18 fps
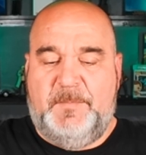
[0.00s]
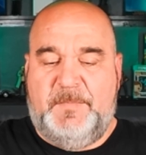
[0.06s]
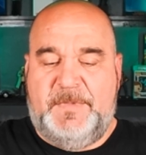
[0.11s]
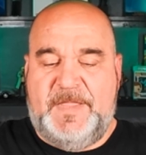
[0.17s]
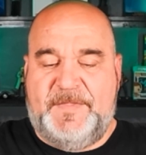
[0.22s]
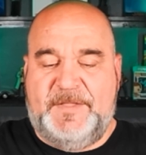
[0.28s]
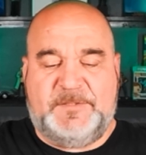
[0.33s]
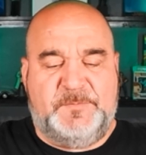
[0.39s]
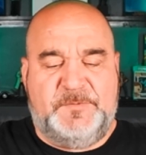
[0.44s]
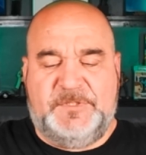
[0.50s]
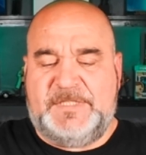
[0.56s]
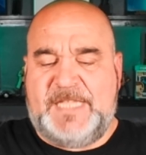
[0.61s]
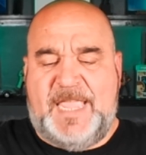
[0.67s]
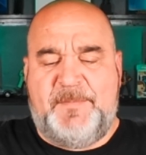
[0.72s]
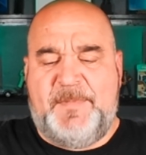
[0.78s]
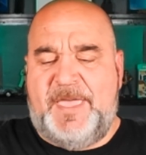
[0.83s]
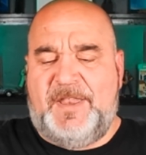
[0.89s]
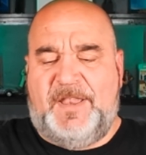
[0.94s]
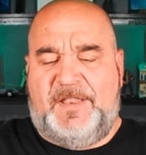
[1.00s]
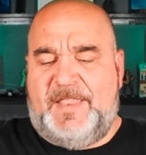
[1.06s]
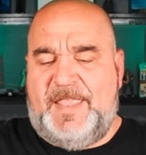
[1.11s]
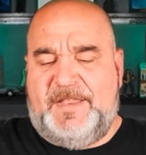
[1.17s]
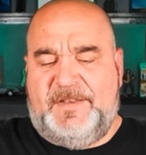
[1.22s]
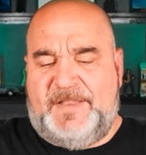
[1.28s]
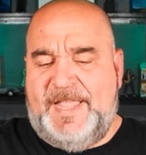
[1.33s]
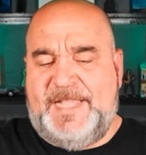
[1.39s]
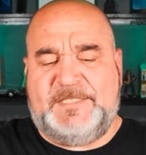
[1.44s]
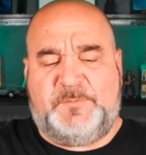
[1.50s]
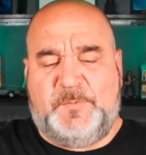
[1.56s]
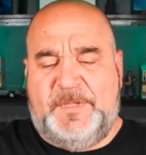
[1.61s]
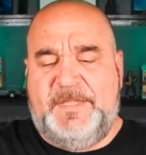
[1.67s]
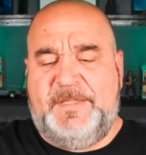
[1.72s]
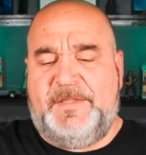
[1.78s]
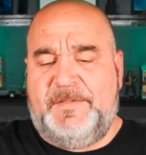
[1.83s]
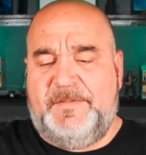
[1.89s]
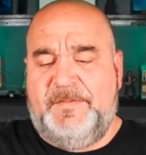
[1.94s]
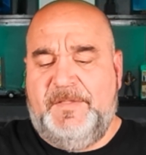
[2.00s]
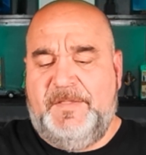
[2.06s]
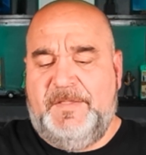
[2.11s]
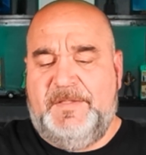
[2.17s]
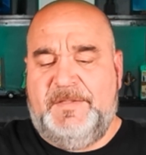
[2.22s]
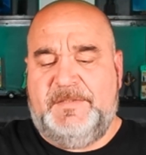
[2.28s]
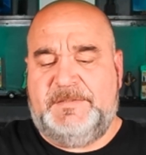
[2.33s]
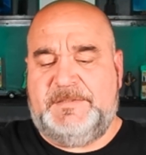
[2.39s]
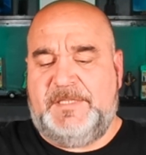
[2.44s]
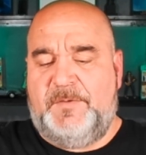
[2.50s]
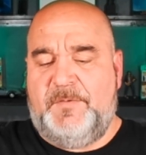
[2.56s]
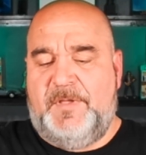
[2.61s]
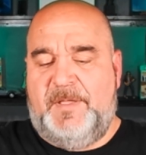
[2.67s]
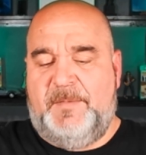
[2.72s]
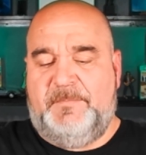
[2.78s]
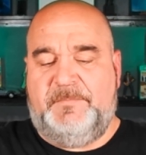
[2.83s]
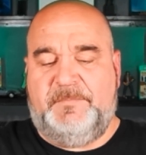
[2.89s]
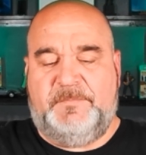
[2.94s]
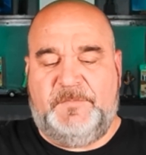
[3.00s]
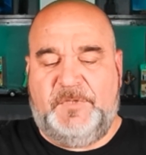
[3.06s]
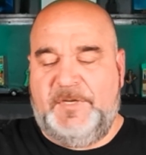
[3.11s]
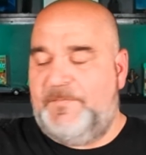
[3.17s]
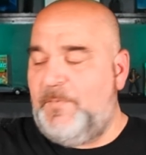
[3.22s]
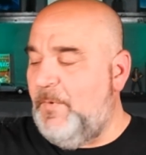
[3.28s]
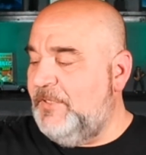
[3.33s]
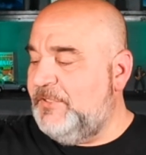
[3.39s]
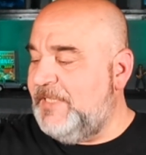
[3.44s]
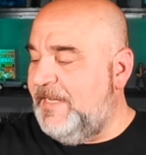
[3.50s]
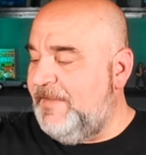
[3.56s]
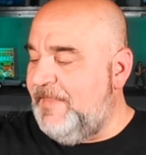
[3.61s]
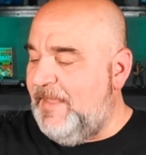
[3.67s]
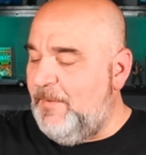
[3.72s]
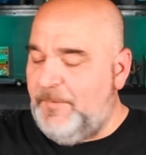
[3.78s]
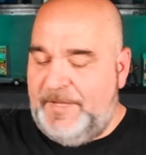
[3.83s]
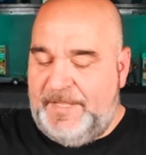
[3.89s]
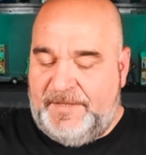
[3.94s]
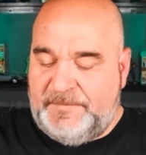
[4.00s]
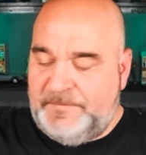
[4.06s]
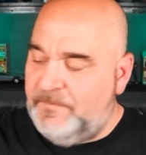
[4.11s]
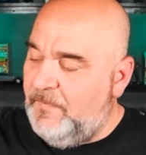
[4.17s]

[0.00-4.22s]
But yeah, this one just came out like last week. So looking forward to checking that one out.